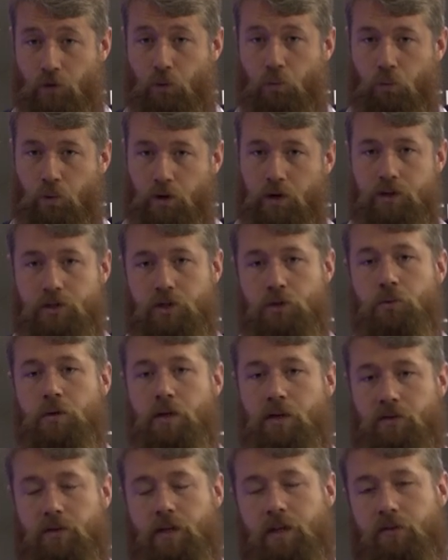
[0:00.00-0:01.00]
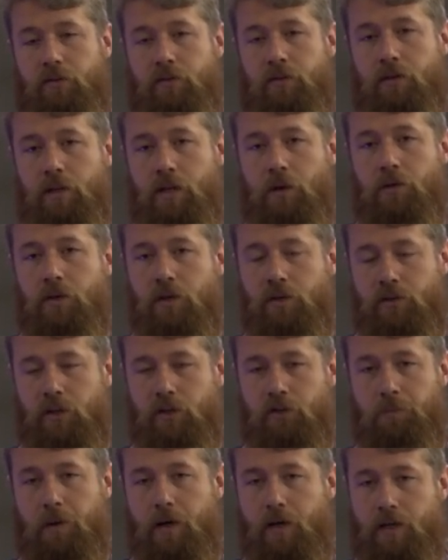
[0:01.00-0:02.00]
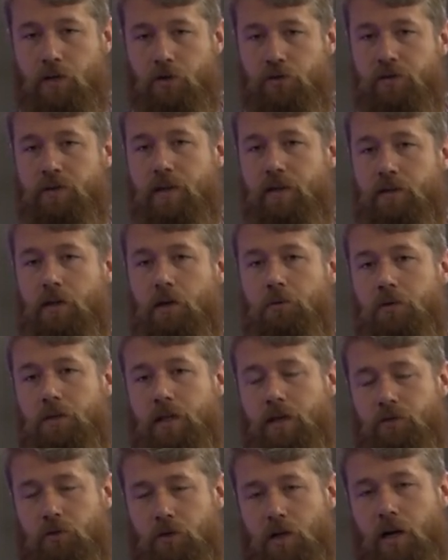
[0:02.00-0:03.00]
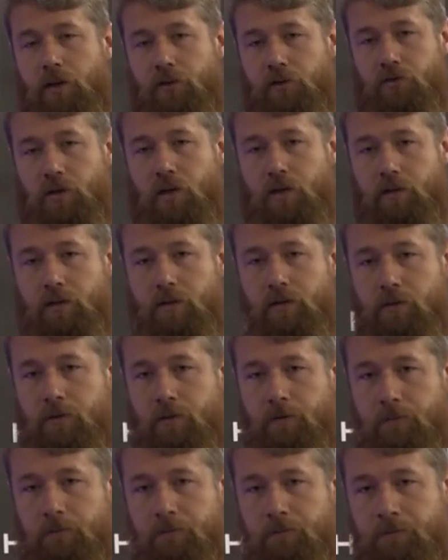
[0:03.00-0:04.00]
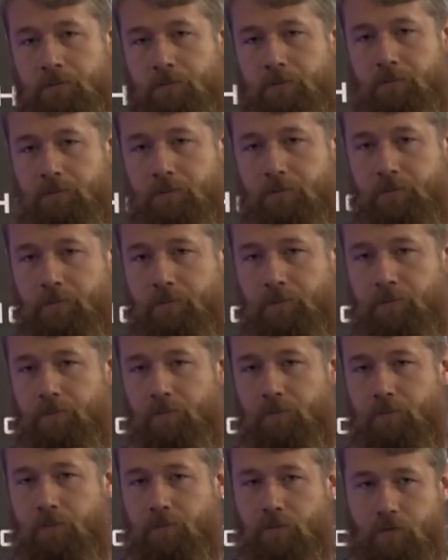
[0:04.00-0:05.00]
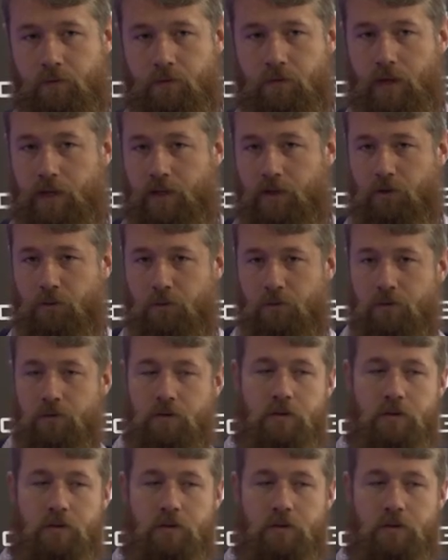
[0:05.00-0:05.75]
it were to exist, it would exist by using that lower level construct. Thank you. Thank you.